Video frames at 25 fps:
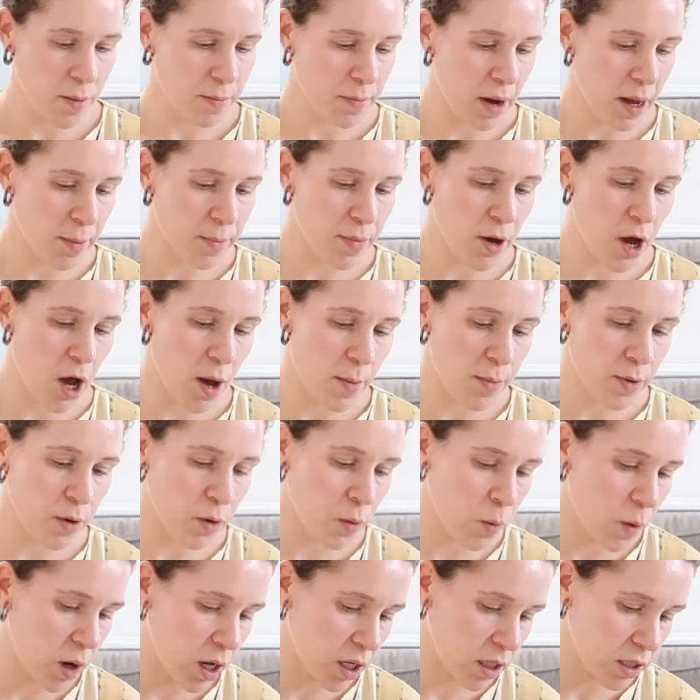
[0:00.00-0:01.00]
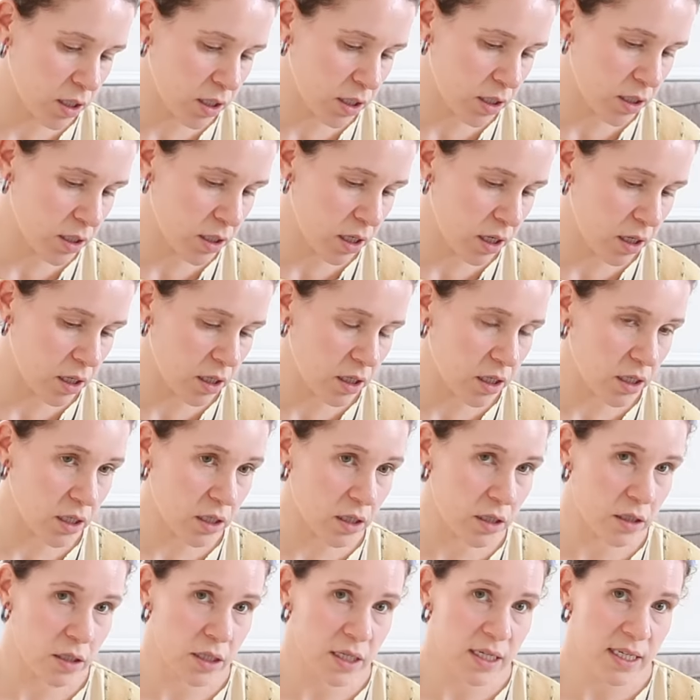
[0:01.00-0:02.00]
My purple ones
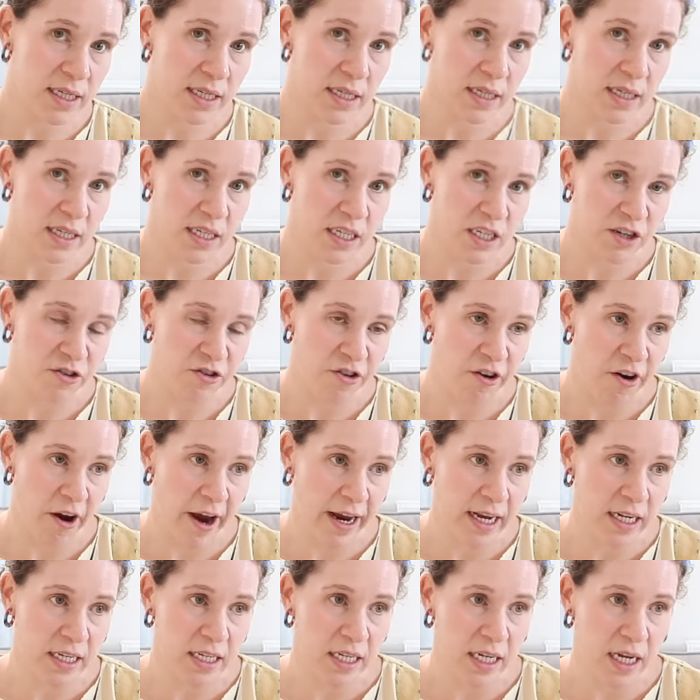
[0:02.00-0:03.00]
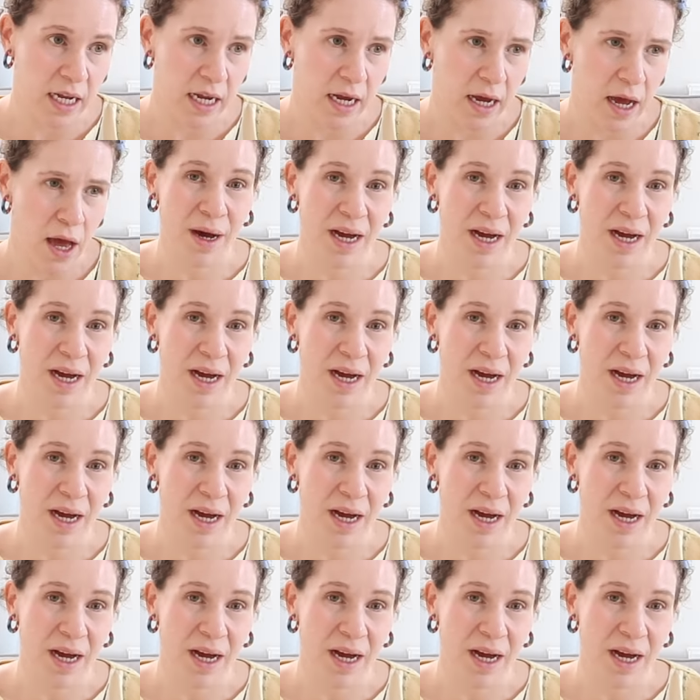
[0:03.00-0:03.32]
are deteriorating.